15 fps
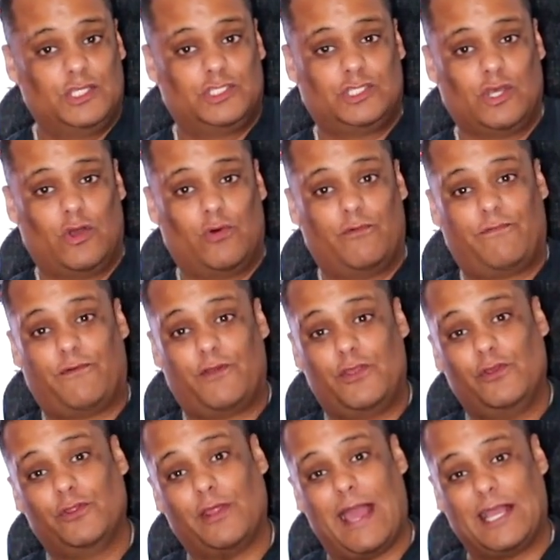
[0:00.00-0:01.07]
So for
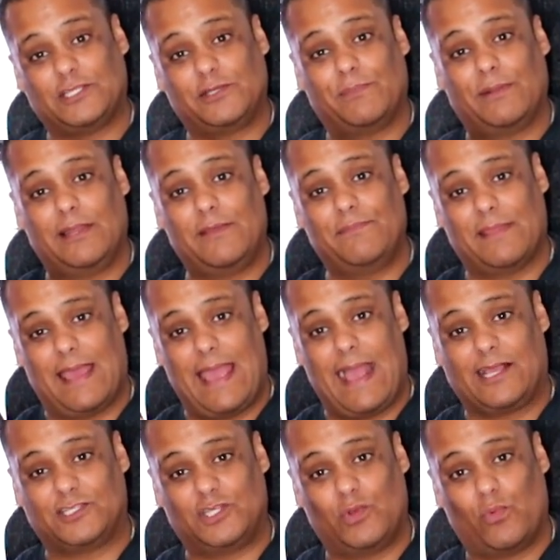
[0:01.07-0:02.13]
you to actually believe that it
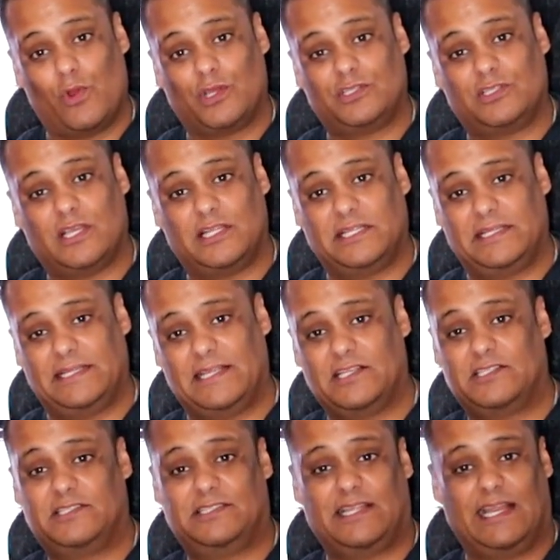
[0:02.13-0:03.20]
actually works and
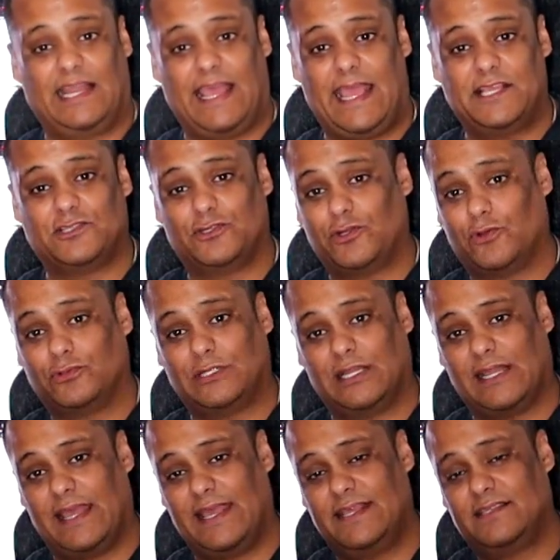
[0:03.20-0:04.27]
there's delays or no
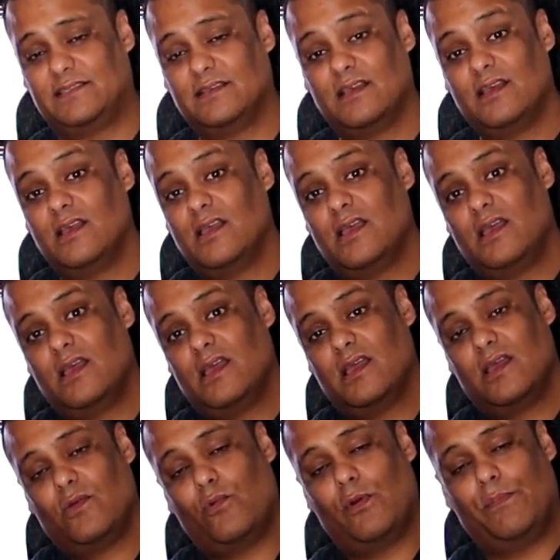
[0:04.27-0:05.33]
delays
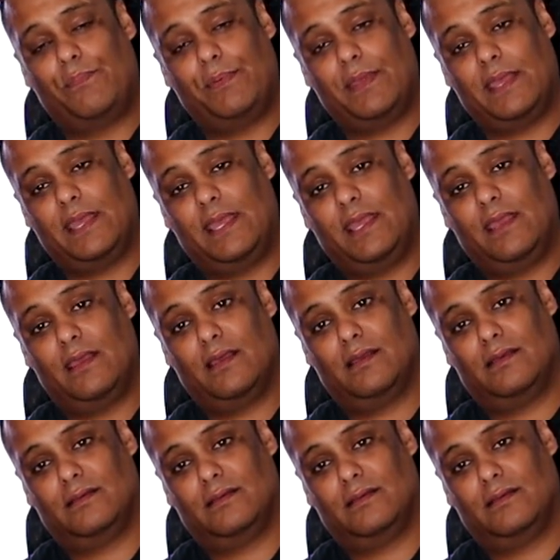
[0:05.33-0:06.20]
would be